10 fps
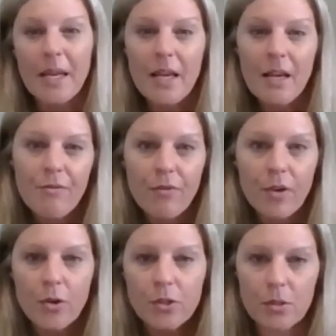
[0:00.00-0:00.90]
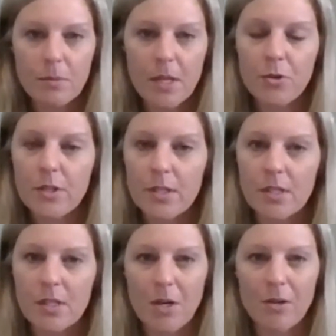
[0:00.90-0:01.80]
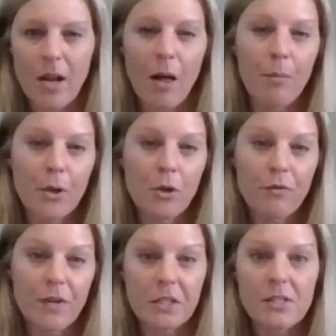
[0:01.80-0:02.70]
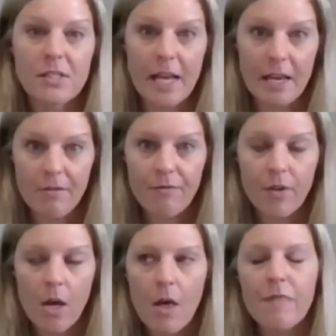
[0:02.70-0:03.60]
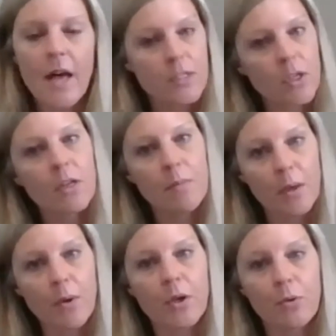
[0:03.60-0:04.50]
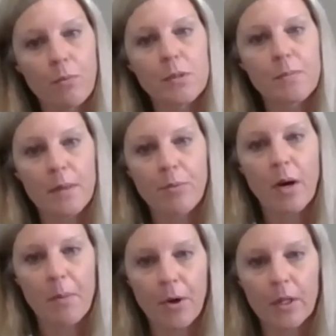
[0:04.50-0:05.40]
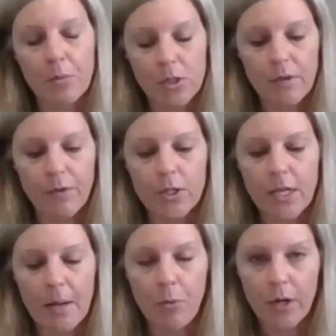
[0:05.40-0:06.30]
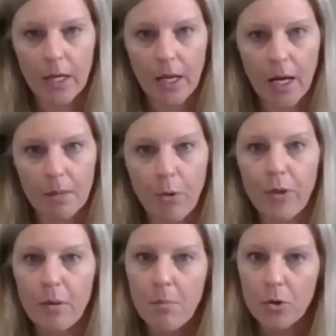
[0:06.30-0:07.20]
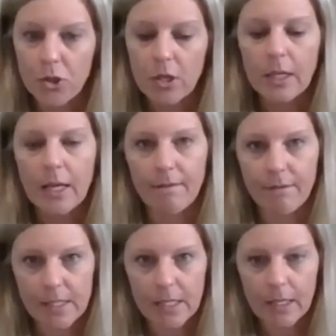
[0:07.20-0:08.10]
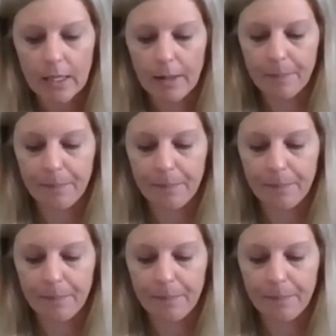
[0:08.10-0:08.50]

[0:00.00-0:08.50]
If your sensory systems aren't helping you feel safe, that's going to be what you spend primarily most of your time working on, both emotionally and physically.